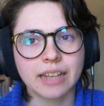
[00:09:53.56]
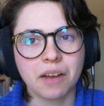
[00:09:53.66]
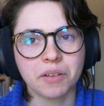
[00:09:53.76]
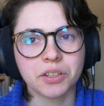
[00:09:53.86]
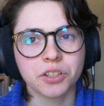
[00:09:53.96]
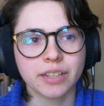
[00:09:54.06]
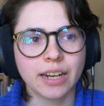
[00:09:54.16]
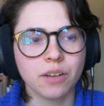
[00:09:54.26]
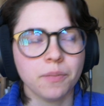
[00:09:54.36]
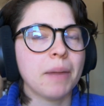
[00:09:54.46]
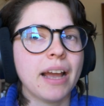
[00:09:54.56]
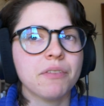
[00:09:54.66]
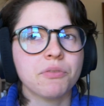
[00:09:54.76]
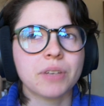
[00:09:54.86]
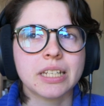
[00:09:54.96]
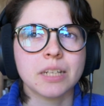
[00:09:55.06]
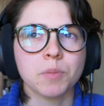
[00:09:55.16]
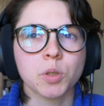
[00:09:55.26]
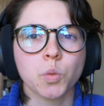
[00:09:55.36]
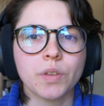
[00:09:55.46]
how it turned out. I have a very
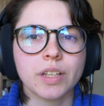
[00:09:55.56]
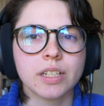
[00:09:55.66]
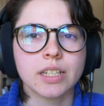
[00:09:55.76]
similar one that's